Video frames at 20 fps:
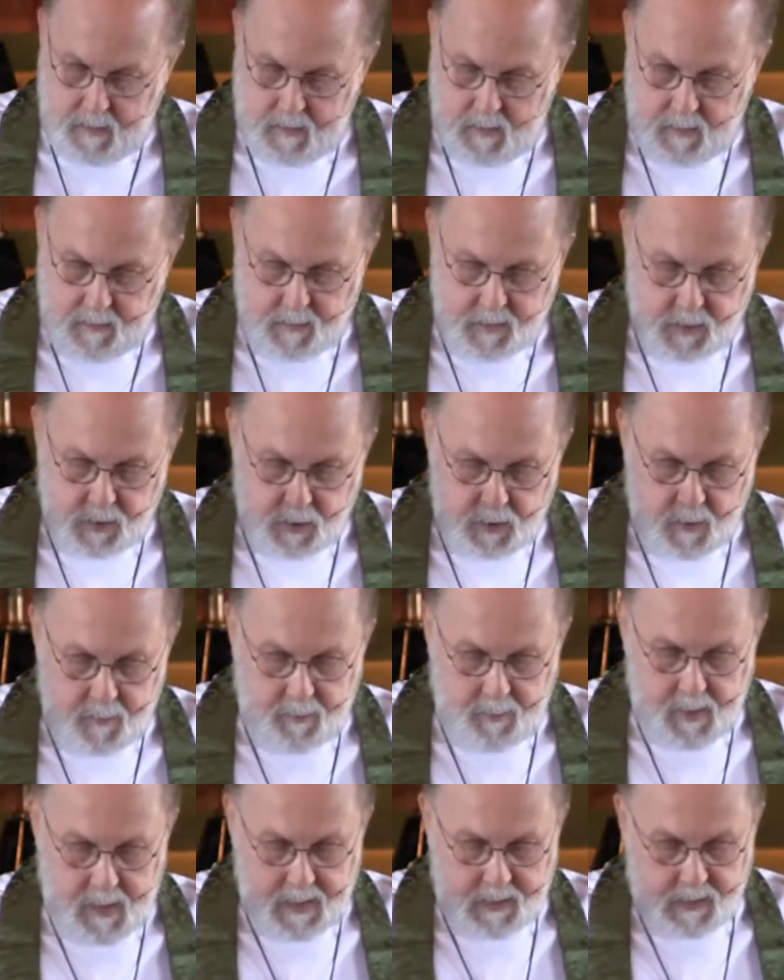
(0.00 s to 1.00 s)
Hear this: you're
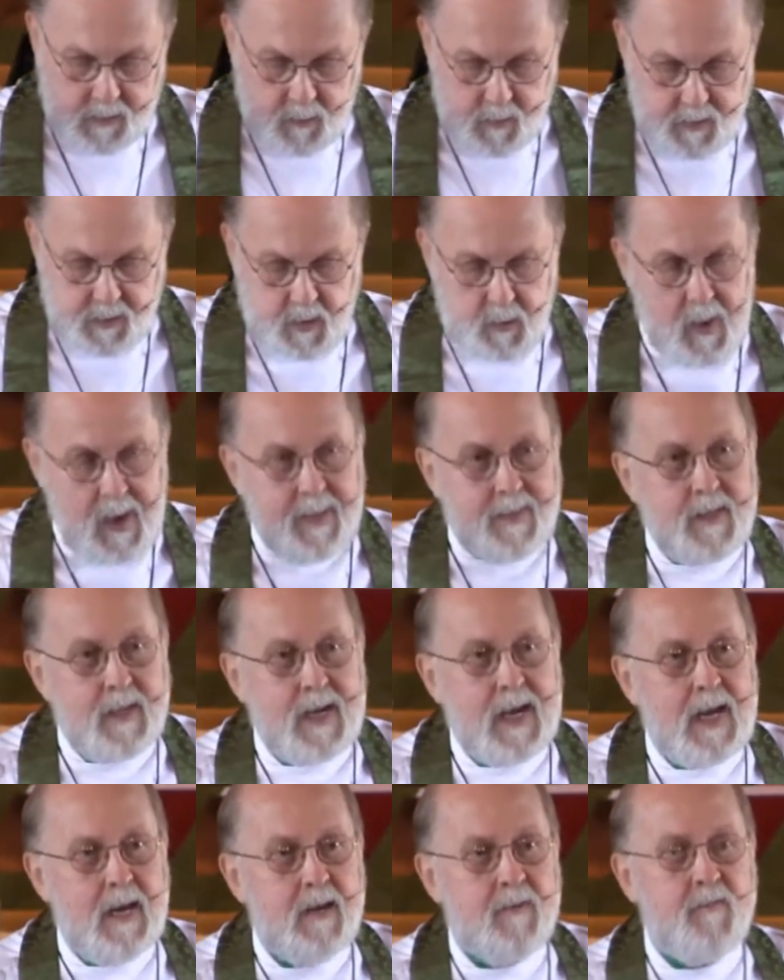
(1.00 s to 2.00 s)
blessed when you're at
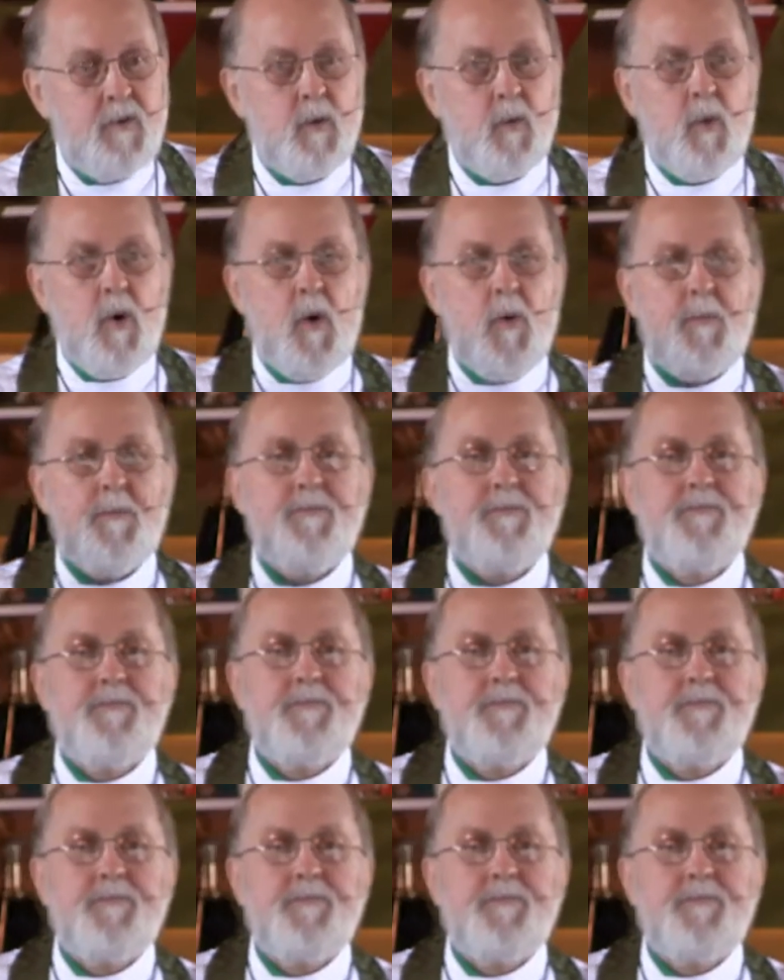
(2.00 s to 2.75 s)
the end of your rope.